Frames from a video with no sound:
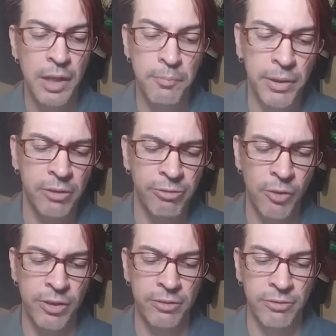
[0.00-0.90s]
Be
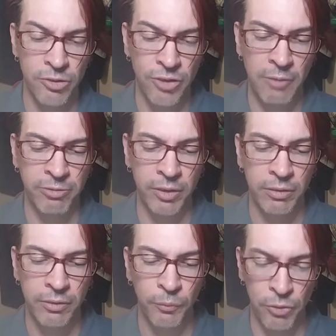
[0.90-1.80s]
devoted to Sattvic,
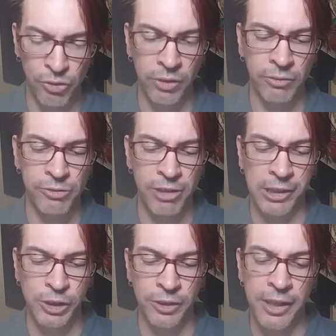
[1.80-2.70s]
with single
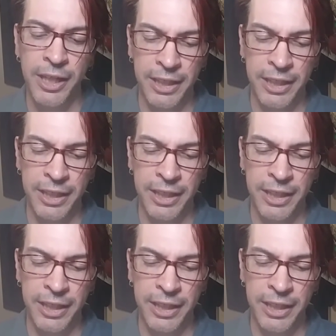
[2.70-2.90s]
attention,